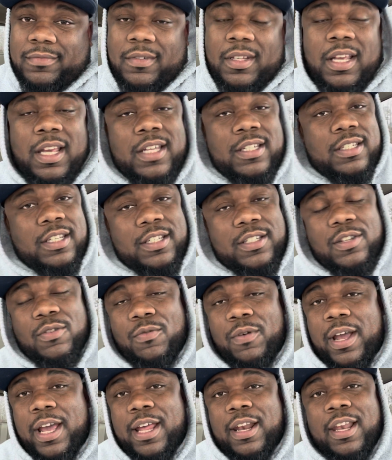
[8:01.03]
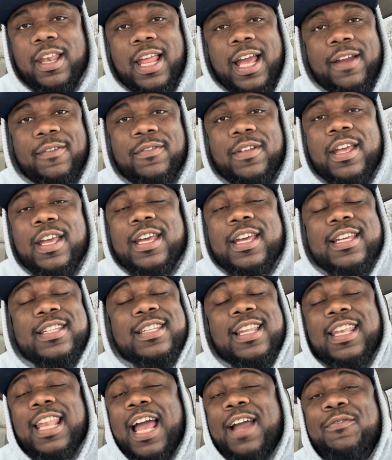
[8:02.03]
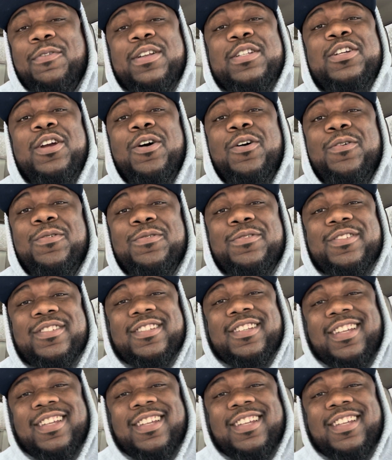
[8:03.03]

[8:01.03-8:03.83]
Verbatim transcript: It's just the way of the life. It's the life we chose